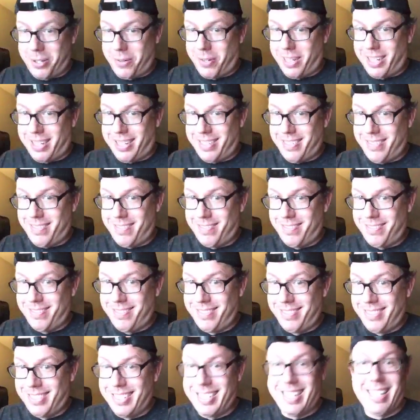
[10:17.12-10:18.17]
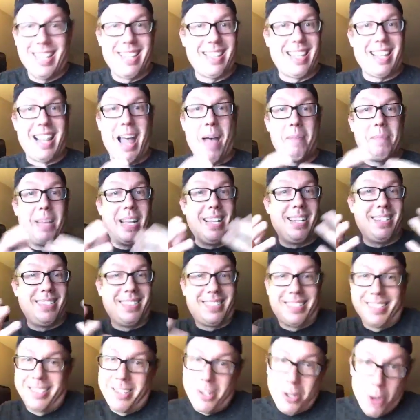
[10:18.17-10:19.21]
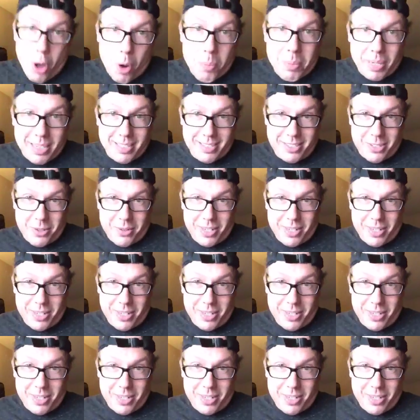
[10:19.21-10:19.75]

doing it, then that means nobody's